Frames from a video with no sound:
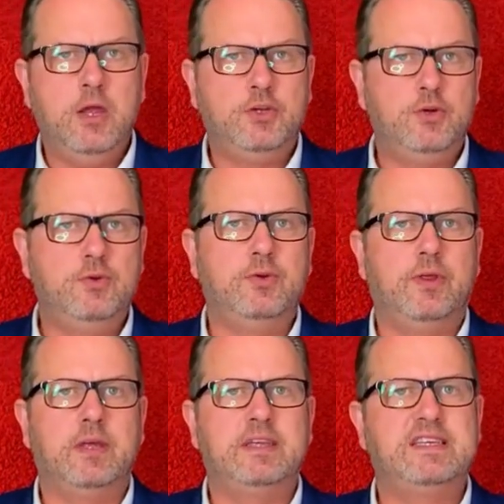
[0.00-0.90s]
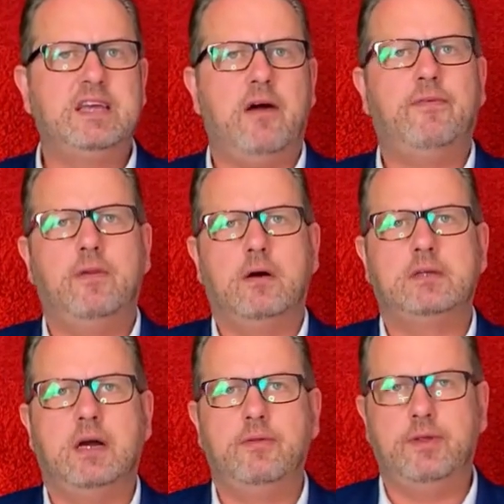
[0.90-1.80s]
Due to the tough
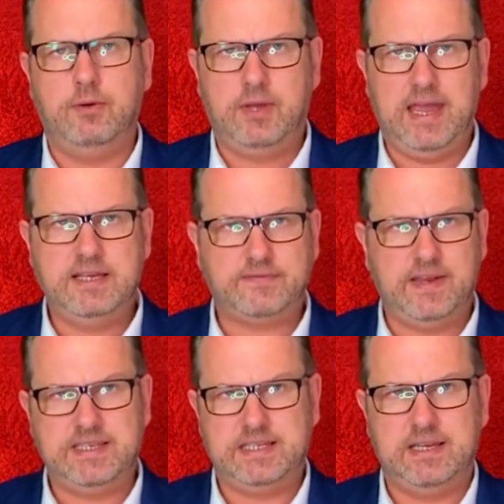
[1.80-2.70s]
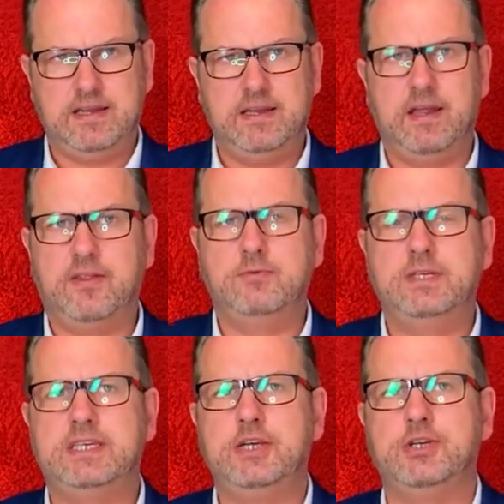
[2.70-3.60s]
lockdown, the UK is facing another
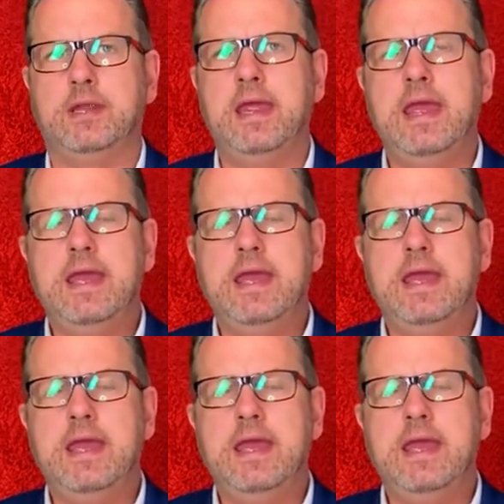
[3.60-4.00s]
recession.